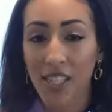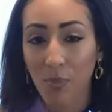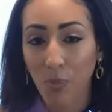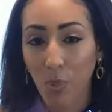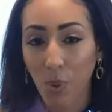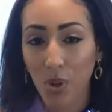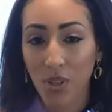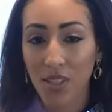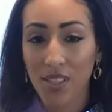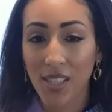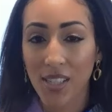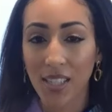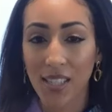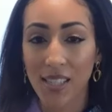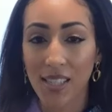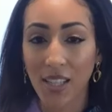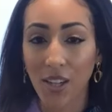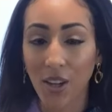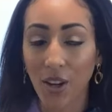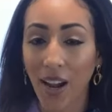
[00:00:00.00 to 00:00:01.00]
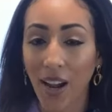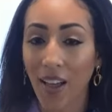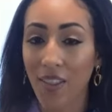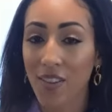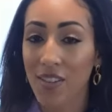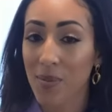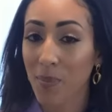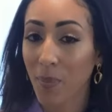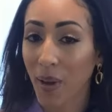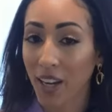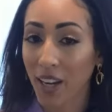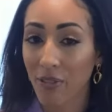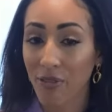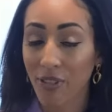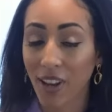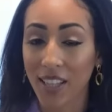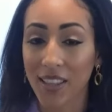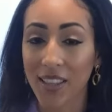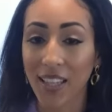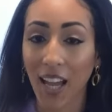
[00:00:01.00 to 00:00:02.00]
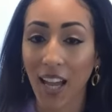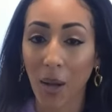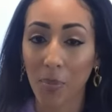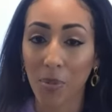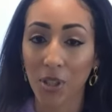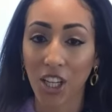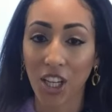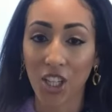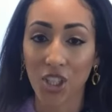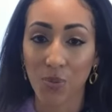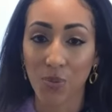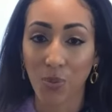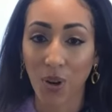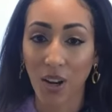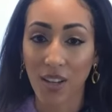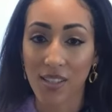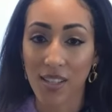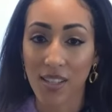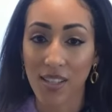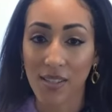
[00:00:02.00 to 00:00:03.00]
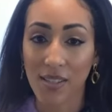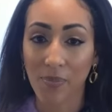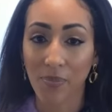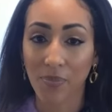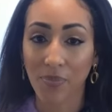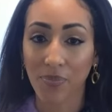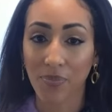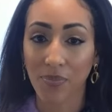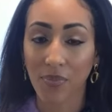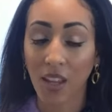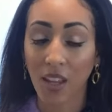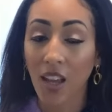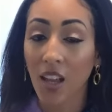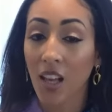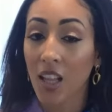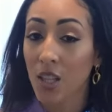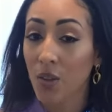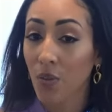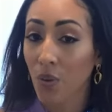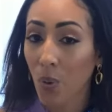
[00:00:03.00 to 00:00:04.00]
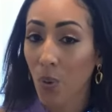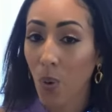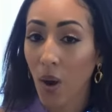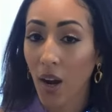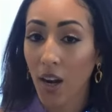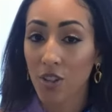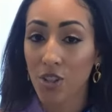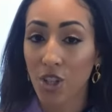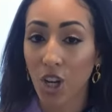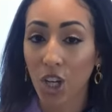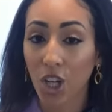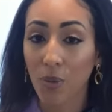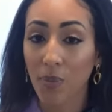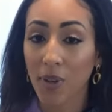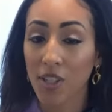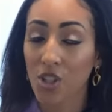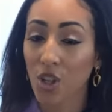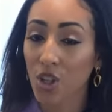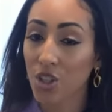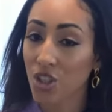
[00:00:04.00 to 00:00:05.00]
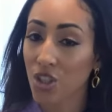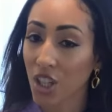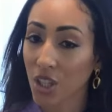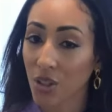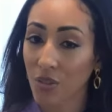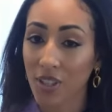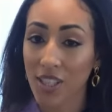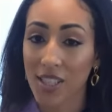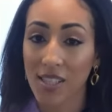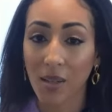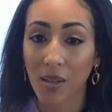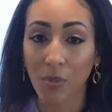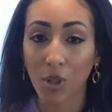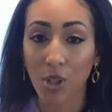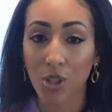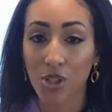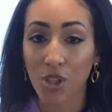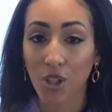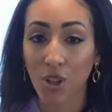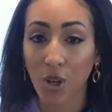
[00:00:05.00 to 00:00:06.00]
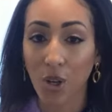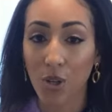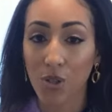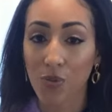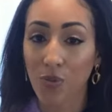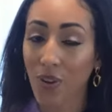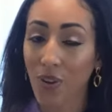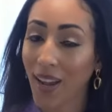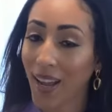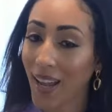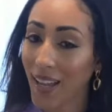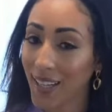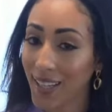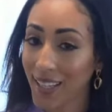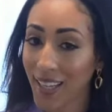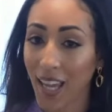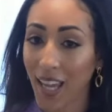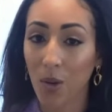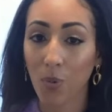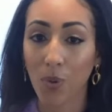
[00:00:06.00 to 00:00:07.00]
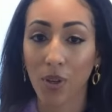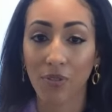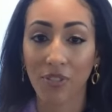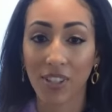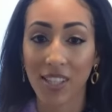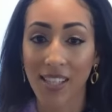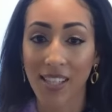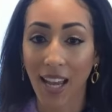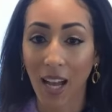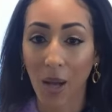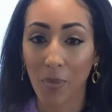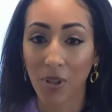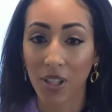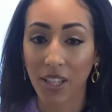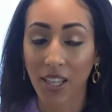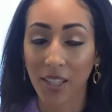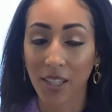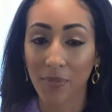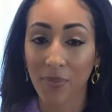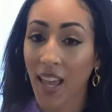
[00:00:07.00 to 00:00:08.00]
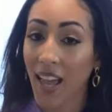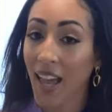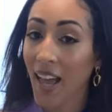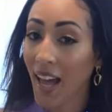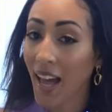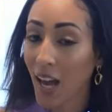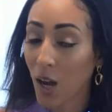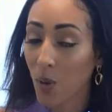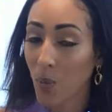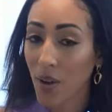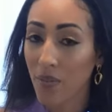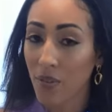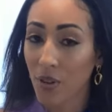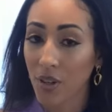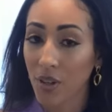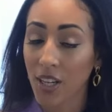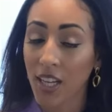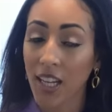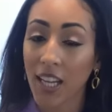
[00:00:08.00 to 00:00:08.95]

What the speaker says: important to consider how this might affect the application process. The required documents are generally similar to those for any K-1 visa applicant. However,